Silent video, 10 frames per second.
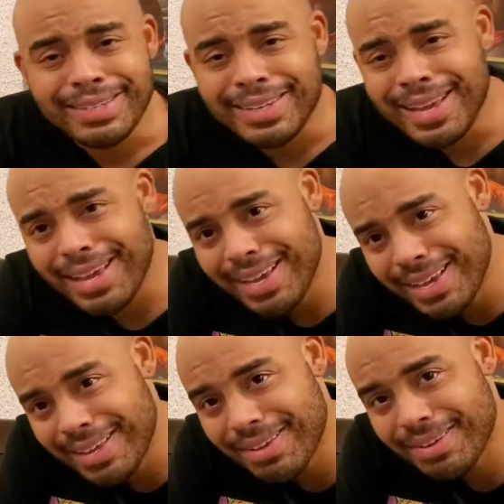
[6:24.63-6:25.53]

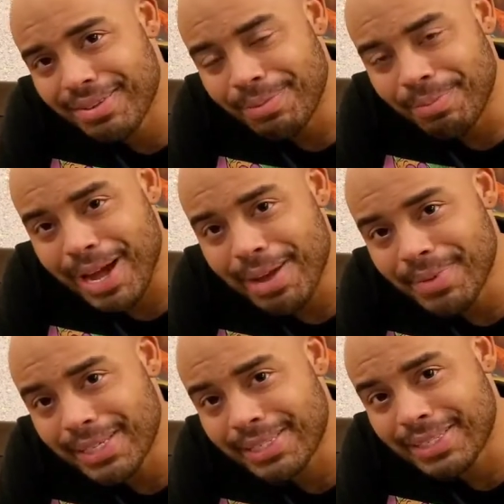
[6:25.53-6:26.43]
Damn, I'm
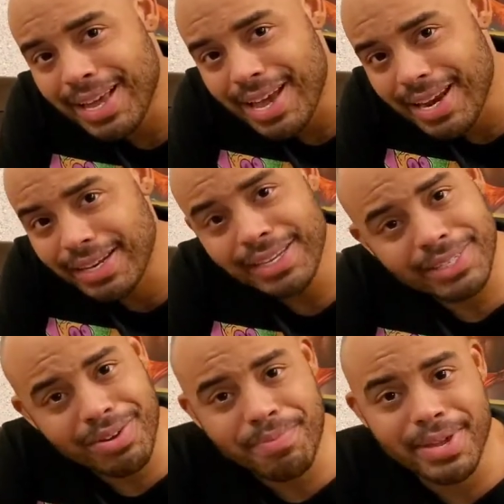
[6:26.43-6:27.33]
excited.
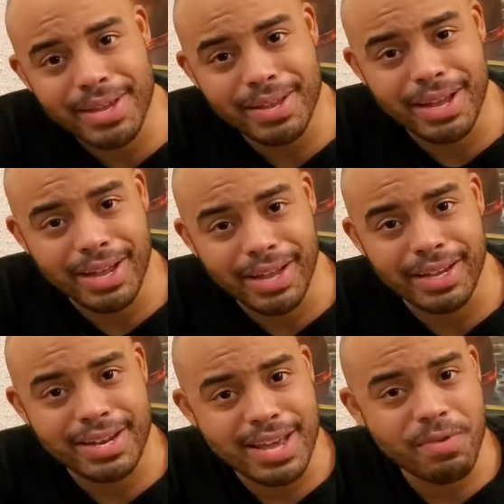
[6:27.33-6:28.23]
This gonna be a, a,
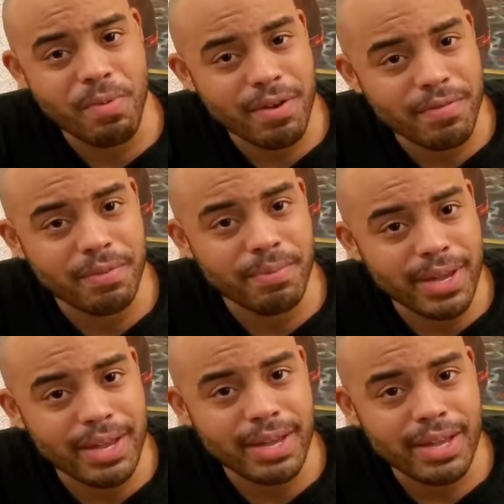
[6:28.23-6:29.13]
a day one for
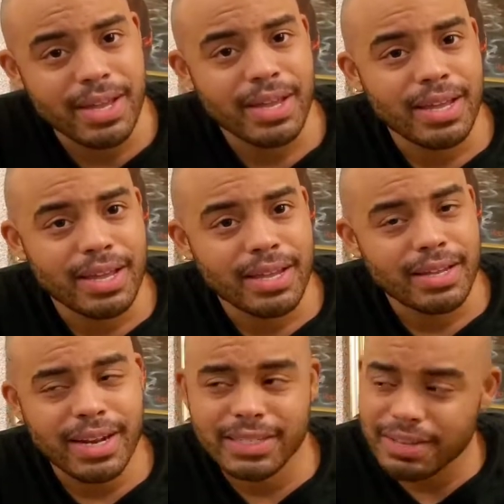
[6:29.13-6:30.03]
me.
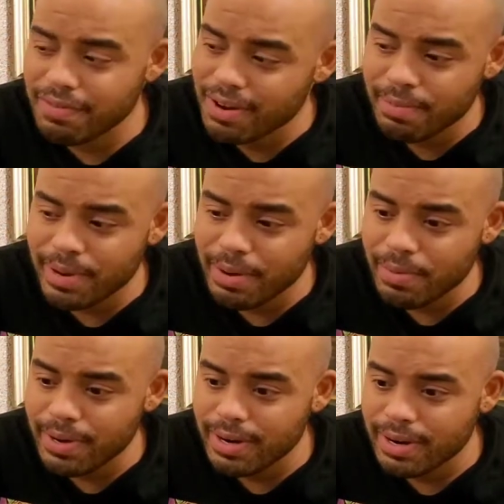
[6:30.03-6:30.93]
Did I see Venom Day
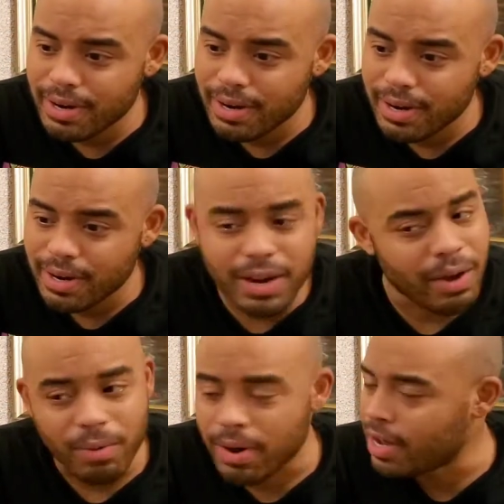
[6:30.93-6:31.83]
One?
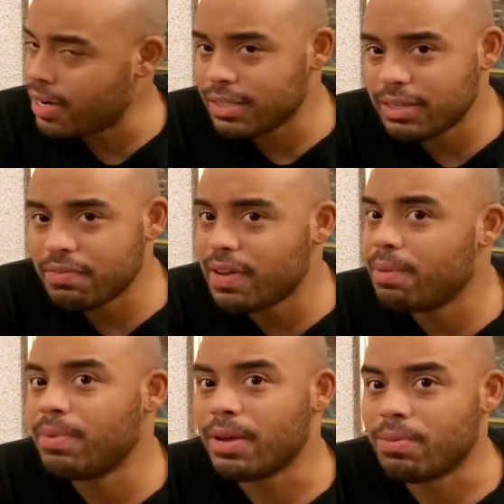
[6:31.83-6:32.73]
No, I didn't see
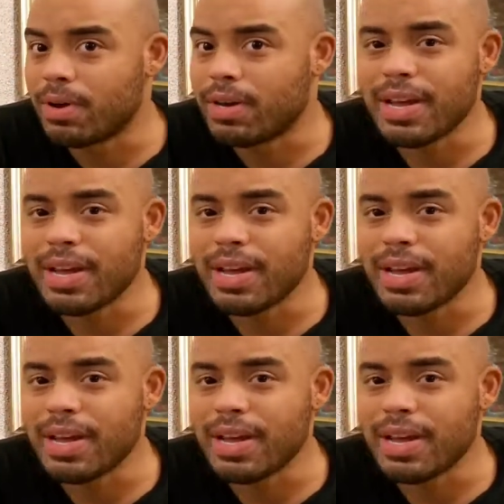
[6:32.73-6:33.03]
Venom Day One.